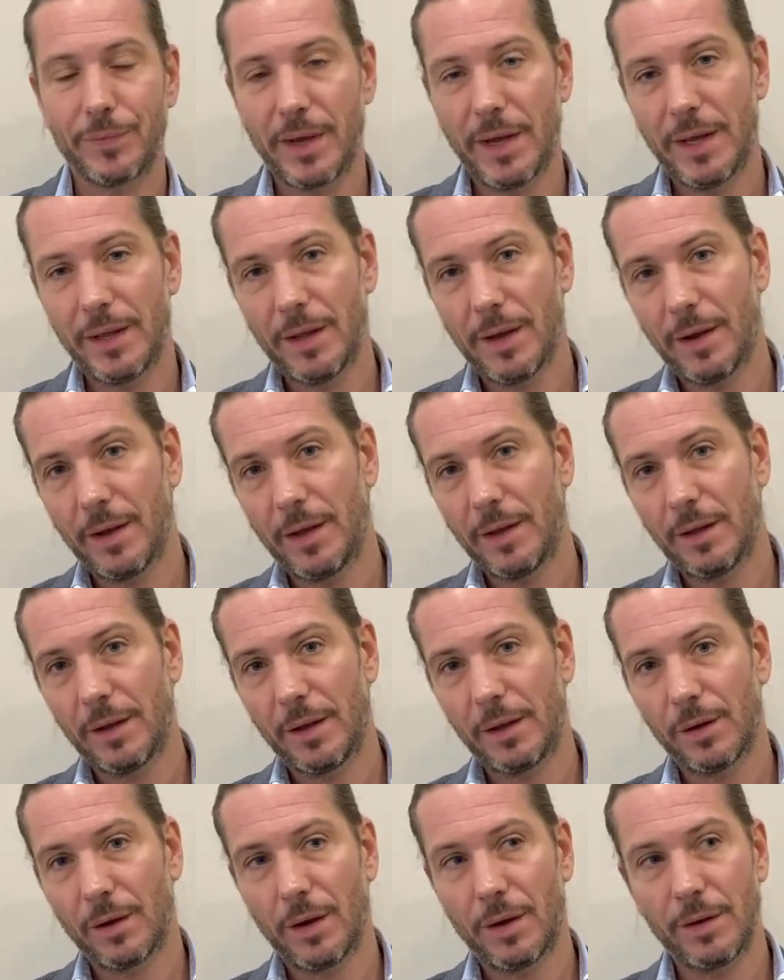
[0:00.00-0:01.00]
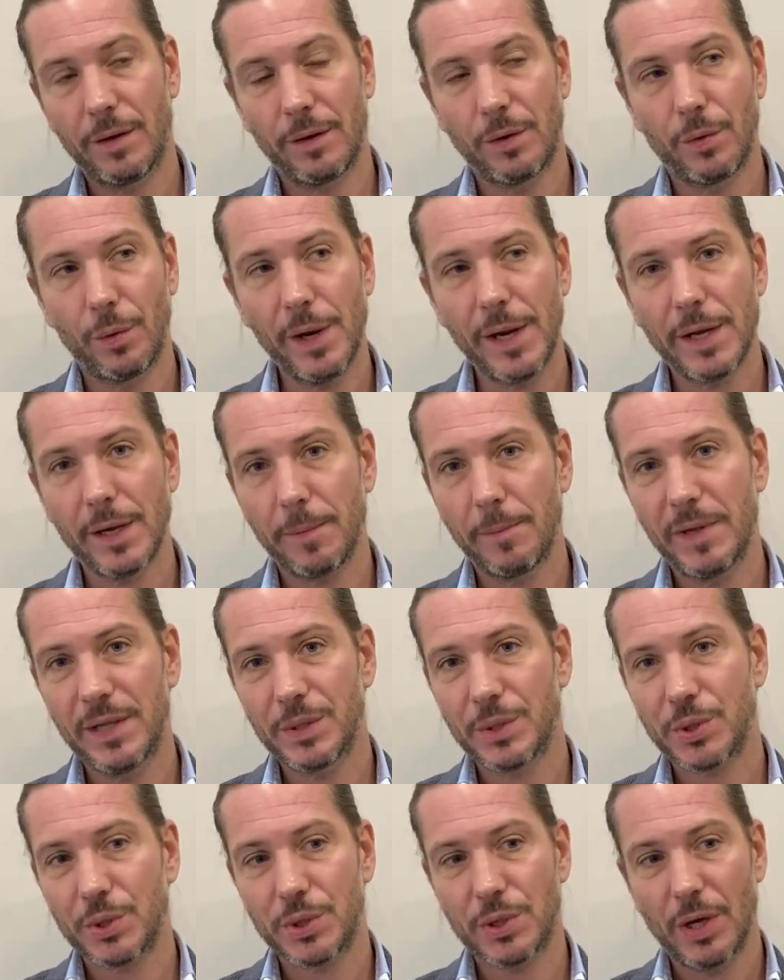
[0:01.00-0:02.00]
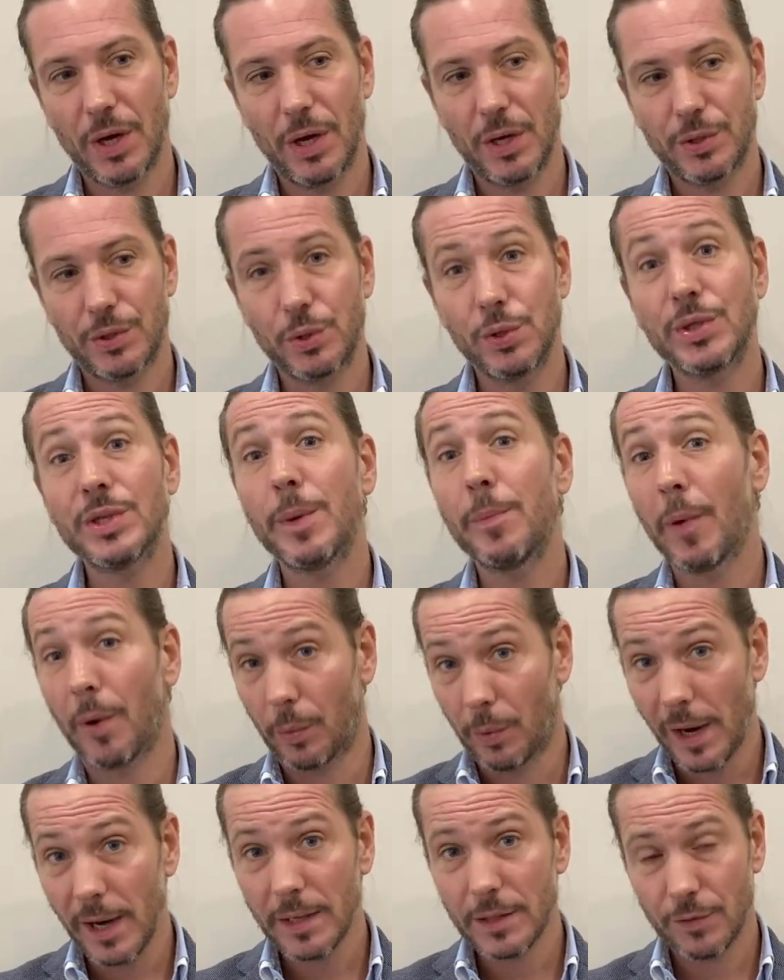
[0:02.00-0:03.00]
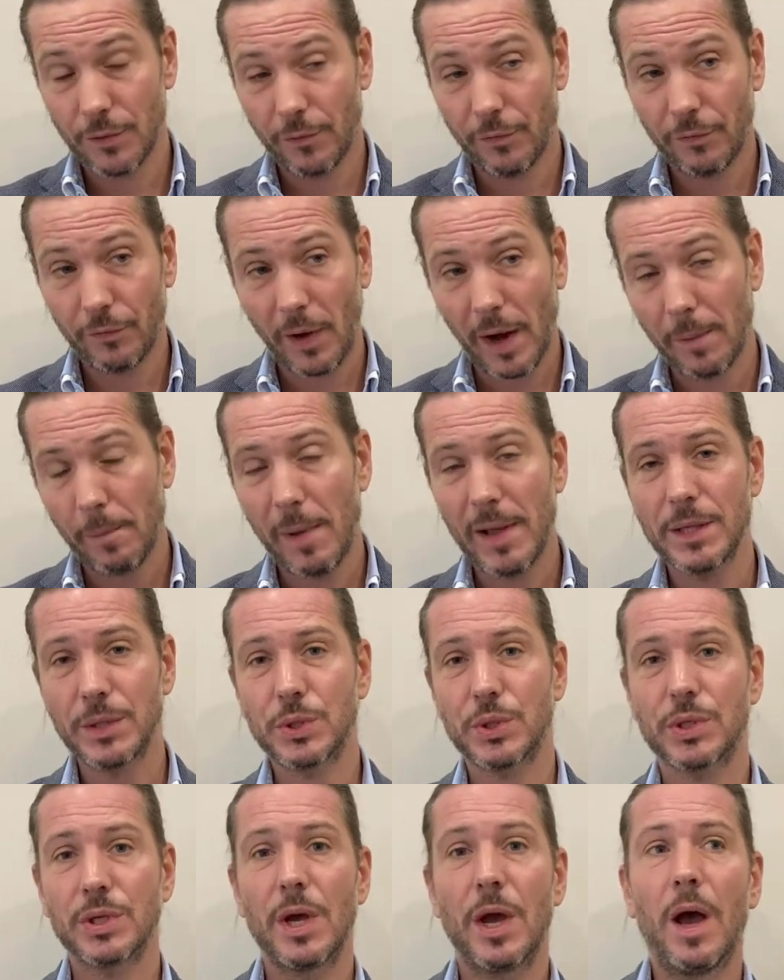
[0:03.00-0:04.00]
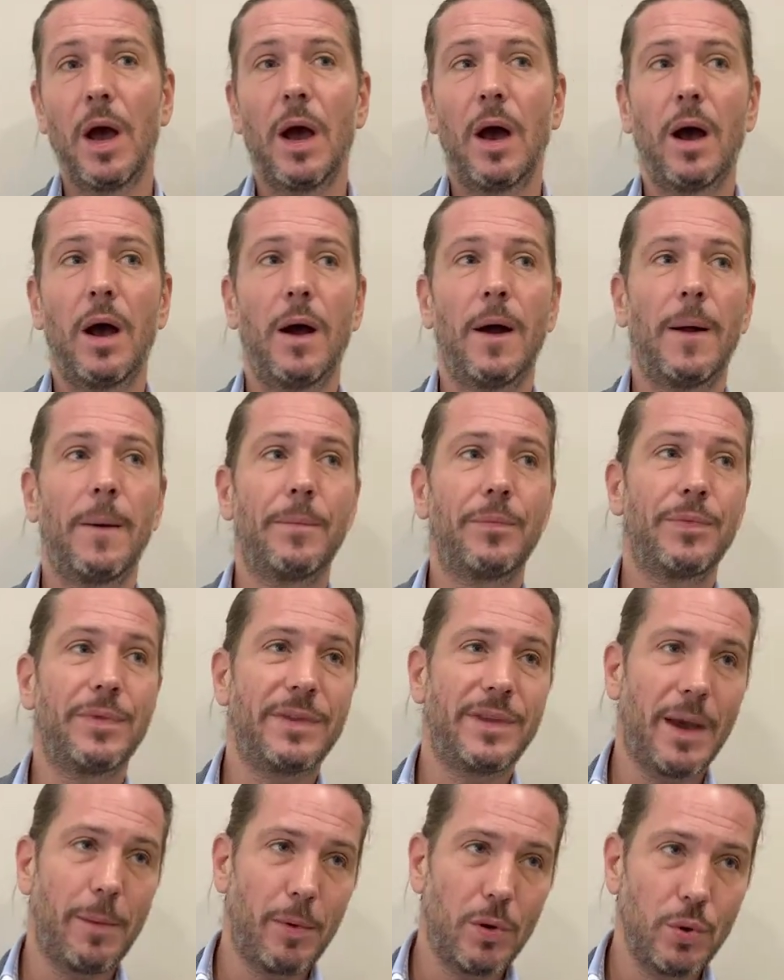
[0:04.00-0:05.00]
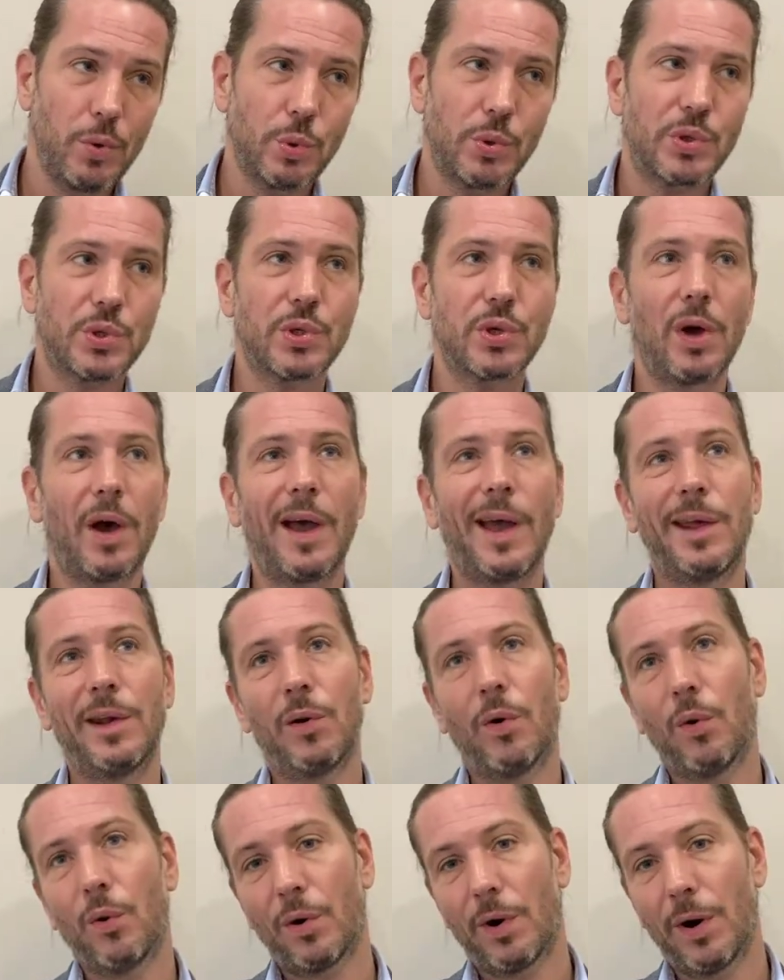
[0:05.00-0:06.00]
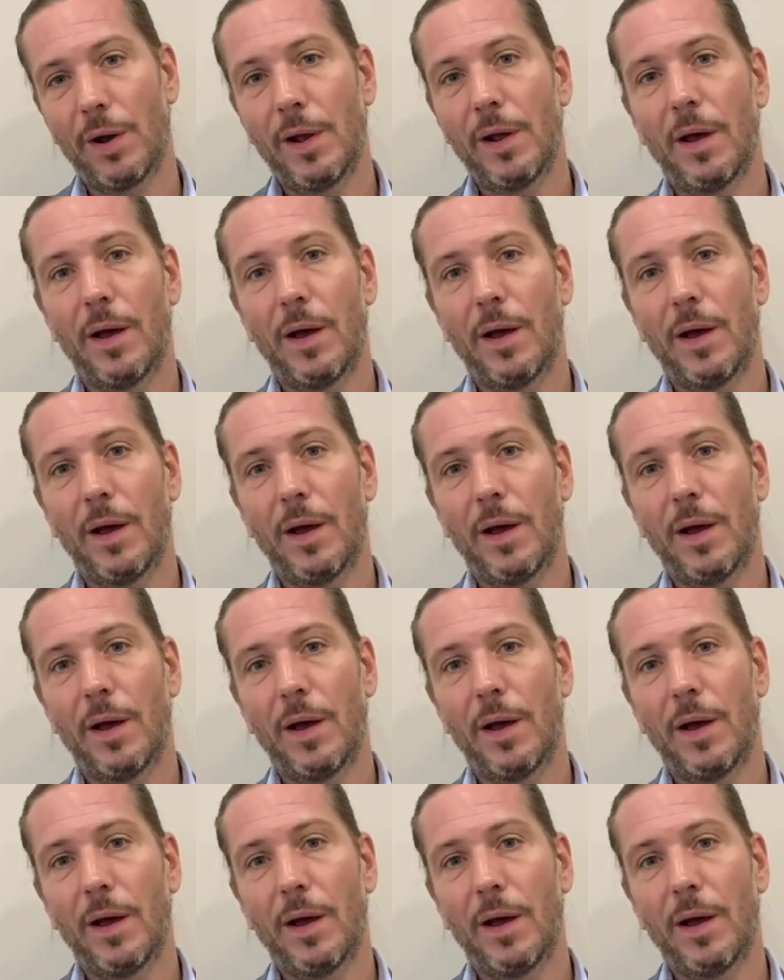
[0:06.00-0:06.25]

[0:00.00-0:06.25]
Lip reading: in Greek means to separate, to fragment, diabolus and or